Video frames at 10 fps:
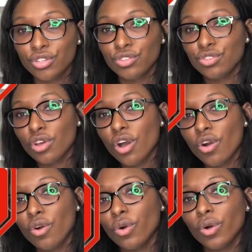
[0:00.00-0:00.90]

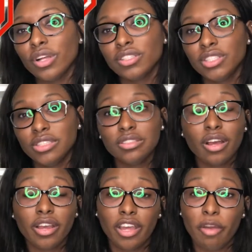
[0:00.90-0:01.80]
So she's
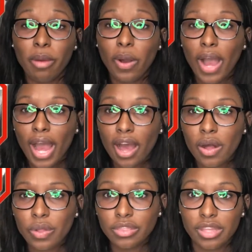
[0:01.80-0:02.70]
talking about
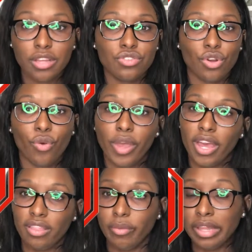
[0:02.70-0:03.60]
how things are
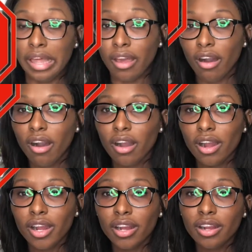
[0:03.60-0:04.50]
okay the way they
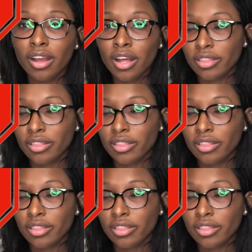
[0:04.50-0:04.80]
are.